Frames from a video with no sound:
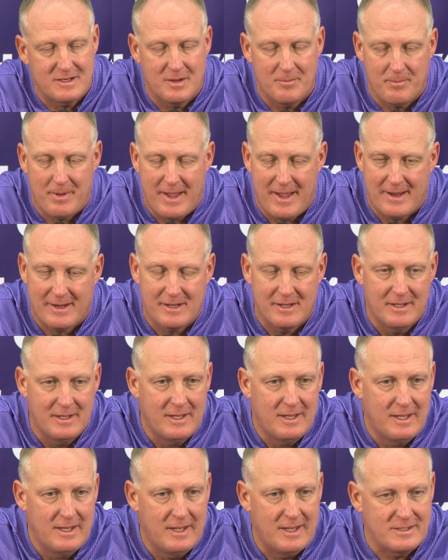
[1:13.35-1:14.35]
get back
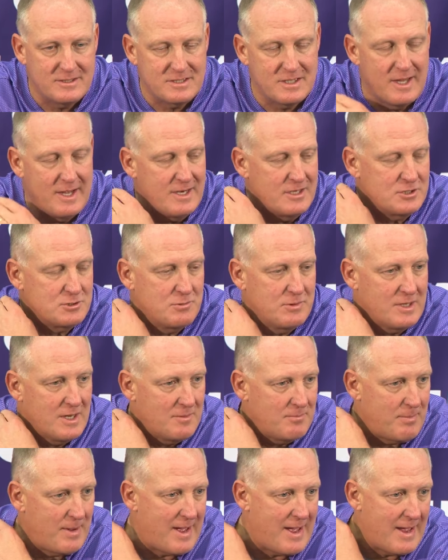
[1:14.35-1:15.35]
as late as we
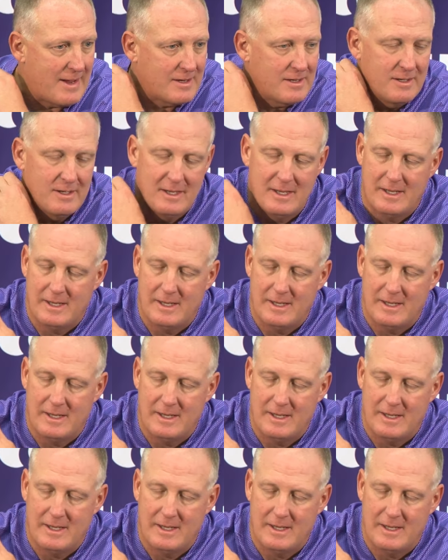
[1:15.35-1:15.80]
get back,